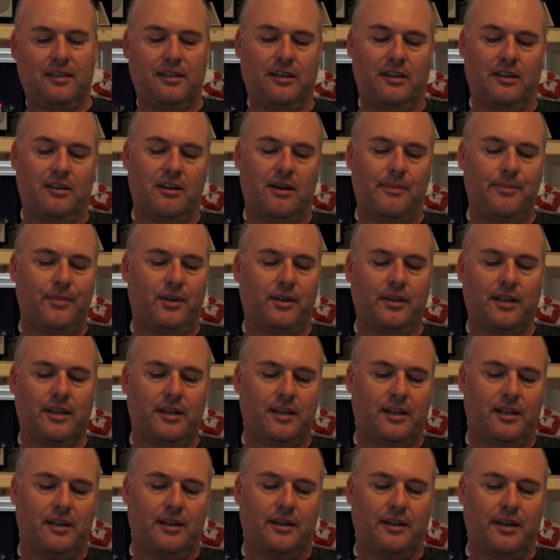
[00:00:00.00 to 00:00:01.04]
I'm not going
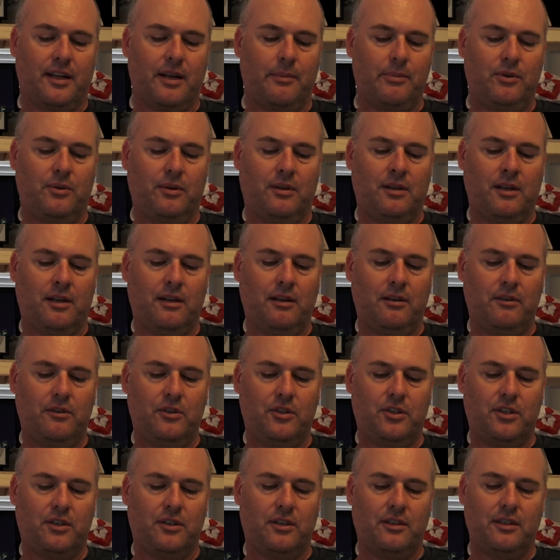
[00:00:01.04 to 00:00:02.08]
to come to a
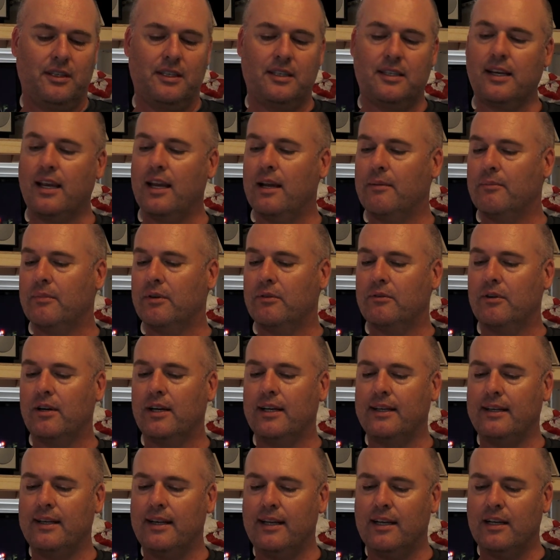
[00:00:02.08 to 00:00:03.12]
conclusion on this camera
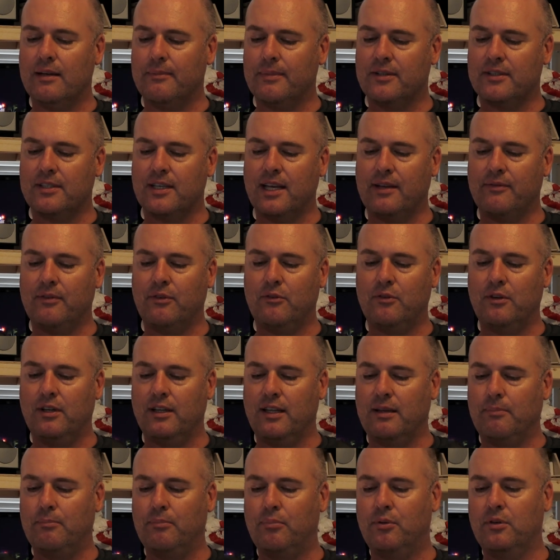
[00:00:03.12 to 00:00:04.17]
right now because I haven't
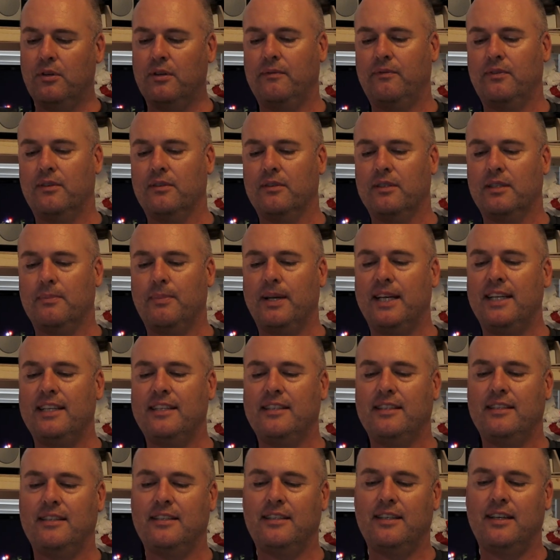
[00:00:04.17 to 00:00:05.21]
really put it through its
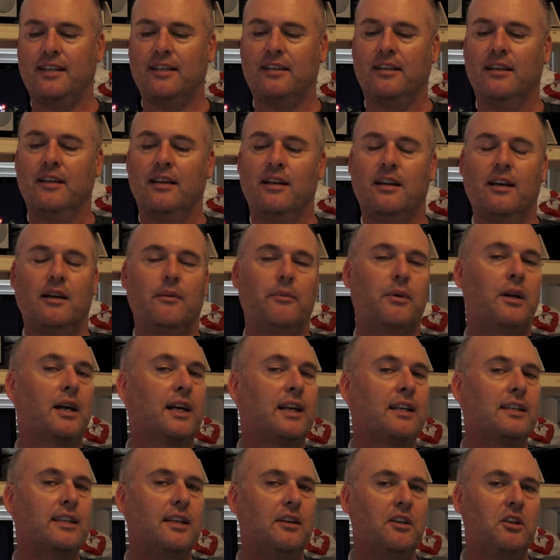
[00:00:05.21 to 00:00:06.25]
paces yet, but I
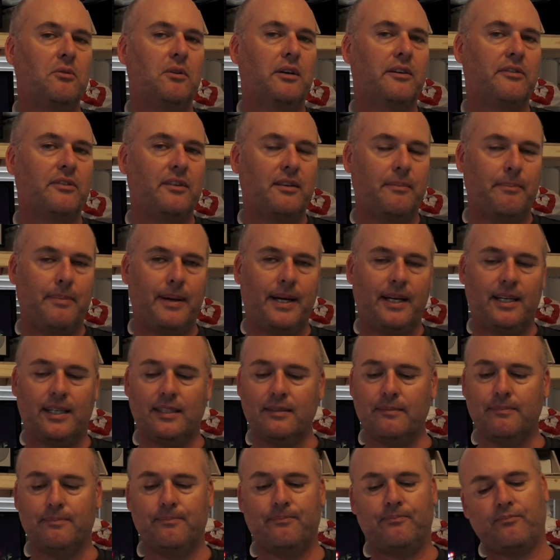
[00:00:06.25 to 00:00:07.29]
can tell you off the bat
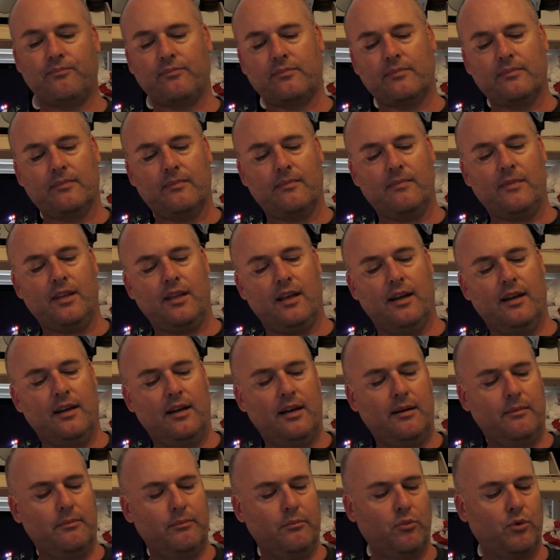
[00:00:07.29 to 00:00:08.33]

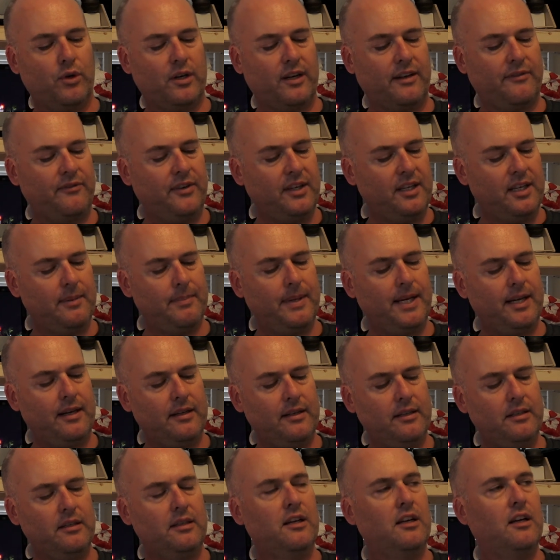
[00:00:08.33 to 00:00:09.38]
what I think about
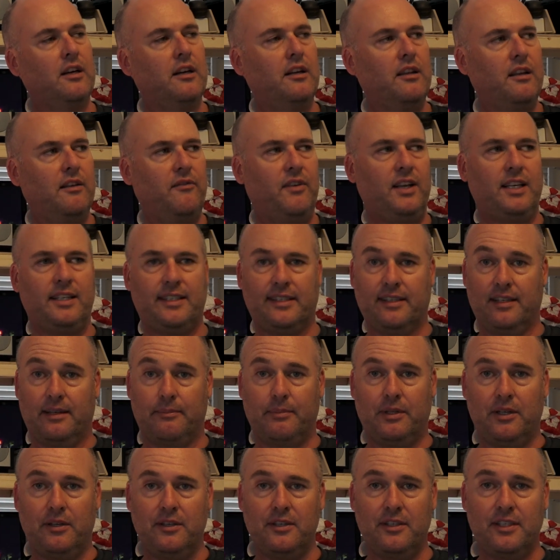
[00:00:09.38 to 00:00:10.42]
it, the things that I'm
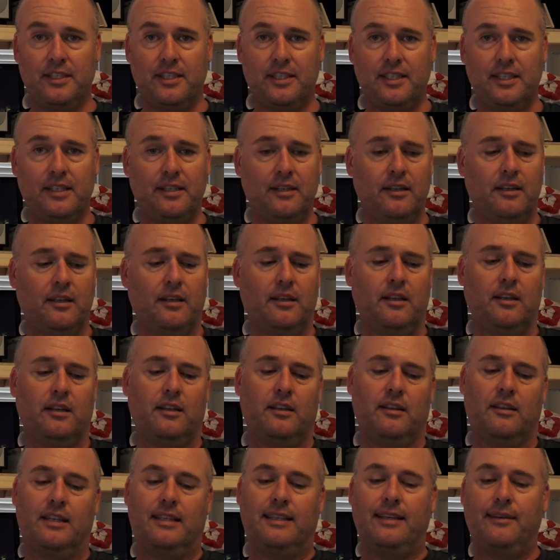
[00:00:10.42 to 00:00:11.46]
noticing,
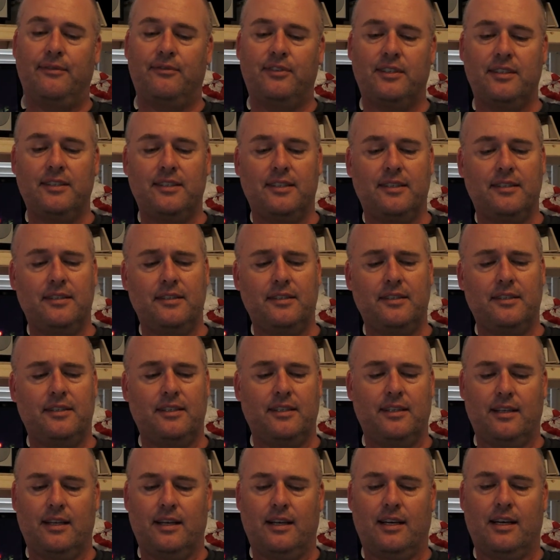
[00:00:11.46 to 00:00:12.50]
the differences
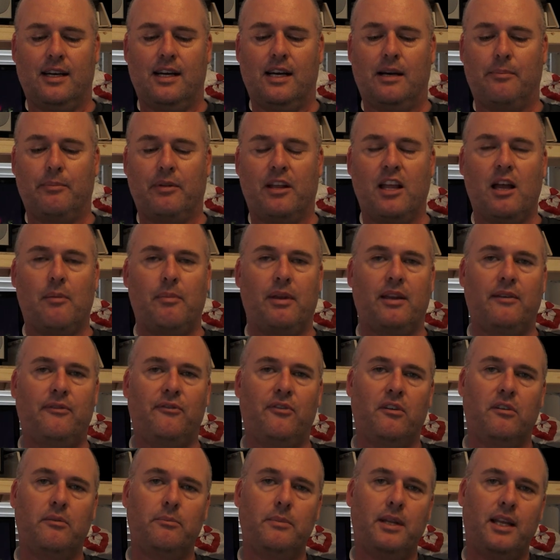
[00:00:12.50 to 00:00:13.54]
coming
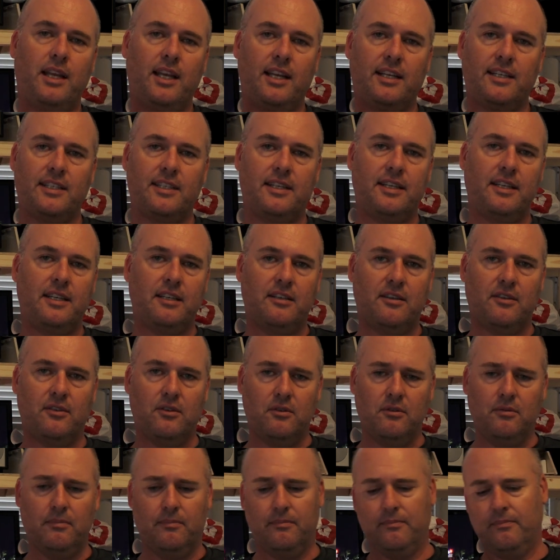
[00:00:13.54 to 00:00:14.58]
from the
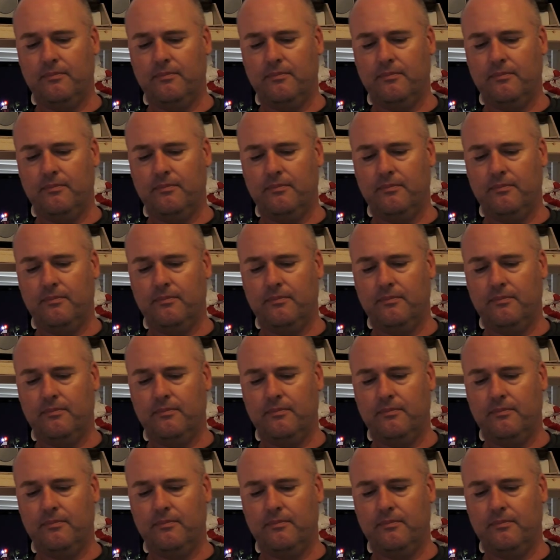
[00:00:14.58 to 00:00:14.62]
X-T2,